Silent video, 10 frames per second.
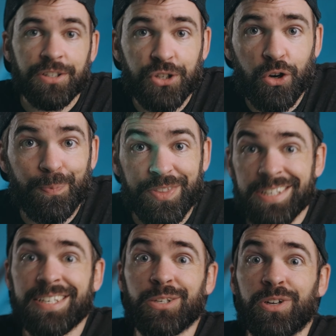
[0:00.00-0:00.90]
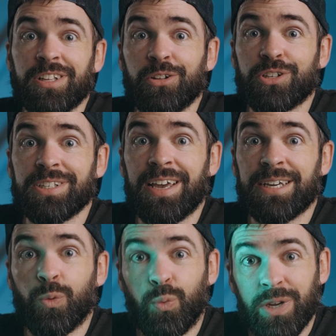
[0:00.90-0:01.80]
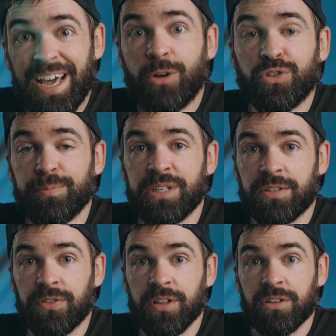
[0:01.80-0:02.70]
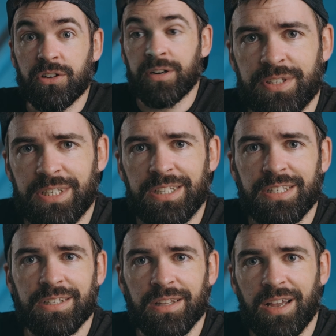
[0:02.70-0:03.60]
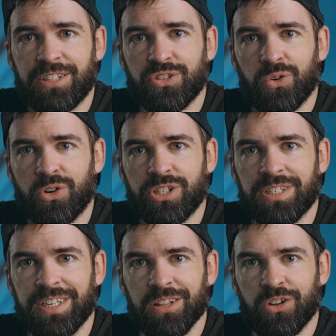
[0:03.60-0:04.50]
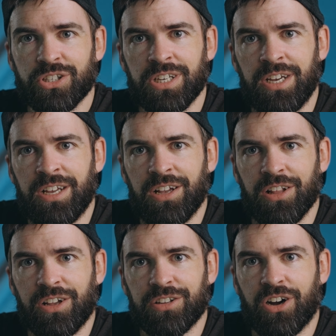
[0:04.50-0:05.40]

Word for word: So this is what it looks like without the mist filter. See this light source, it looks a lot